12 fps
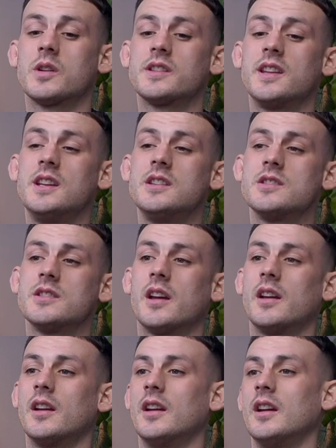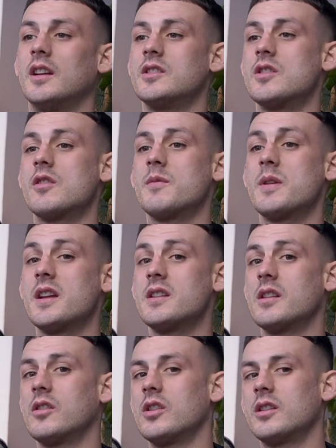teaches you. Do you know what I mean?
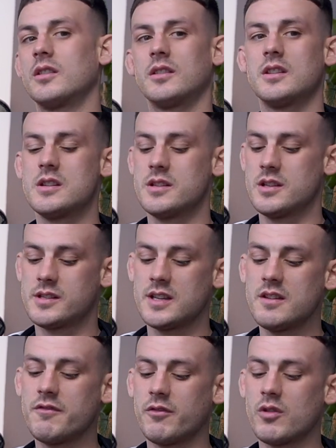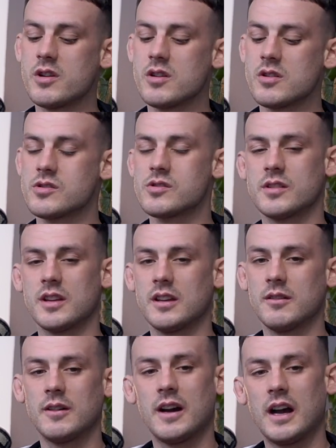You see fighters
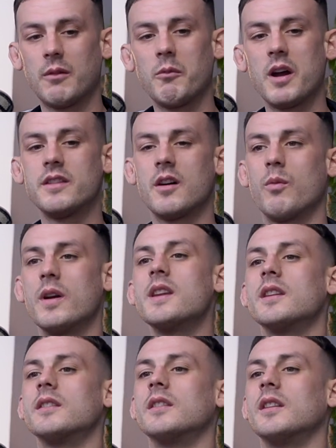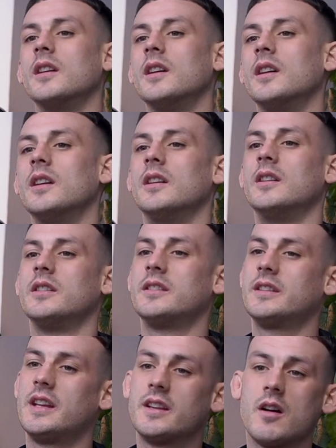when they're winning,
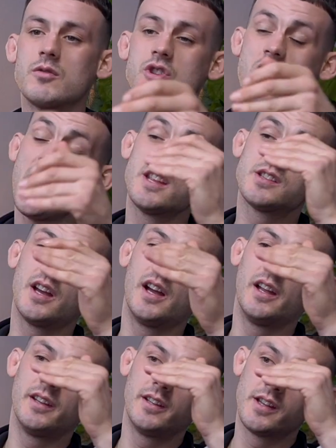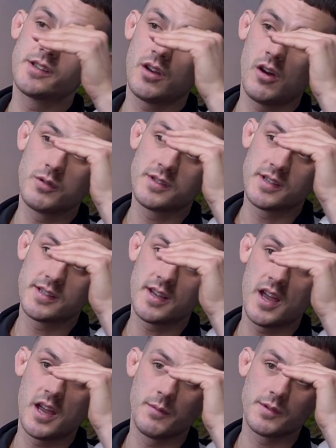they don't change on. It's always the
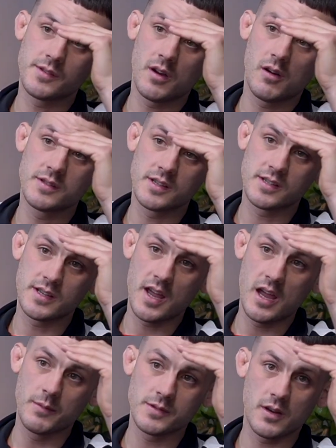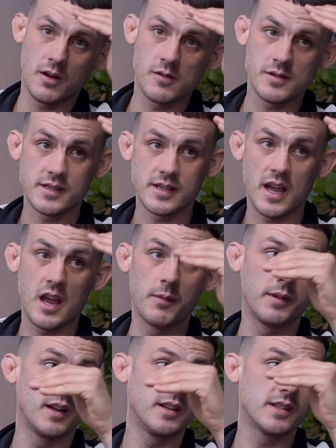same. It's always the same. It's always the same. And
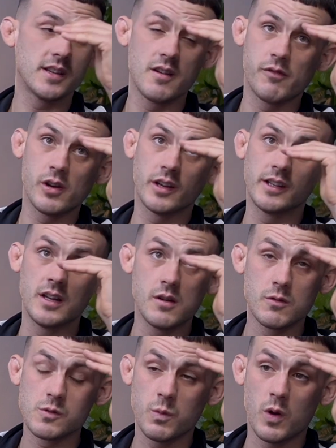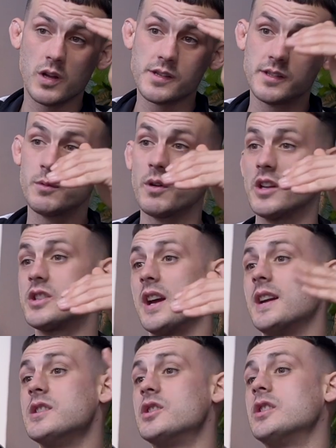then you see a fighter, they lose once and they want to
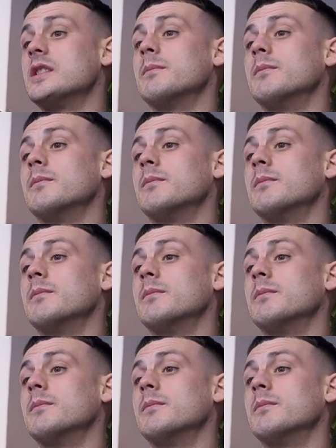change gym.